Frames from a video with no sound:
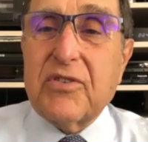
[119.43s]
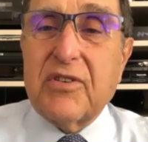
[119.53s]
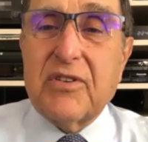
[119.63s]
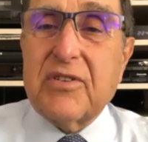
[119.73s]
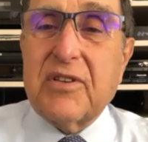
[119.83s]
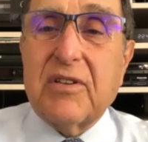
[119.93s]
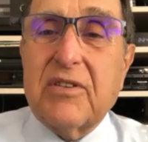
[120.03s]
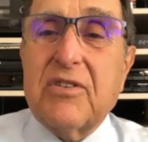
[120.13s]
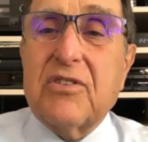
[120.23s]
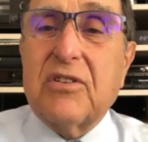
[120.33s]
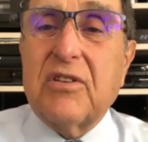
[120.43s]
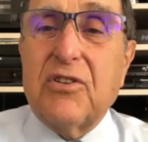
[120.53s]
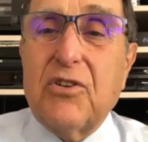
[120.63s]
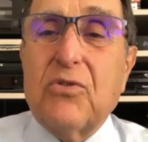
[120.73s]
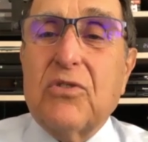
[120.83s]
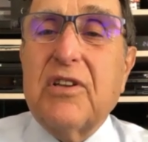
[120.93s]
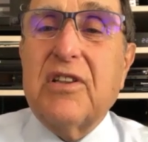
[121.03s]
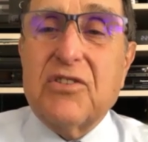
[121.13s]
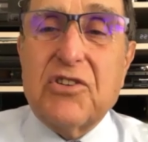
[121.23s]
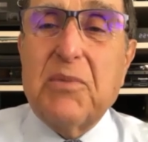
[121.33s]
just the, usually
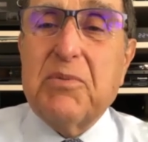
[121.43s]
the cheapest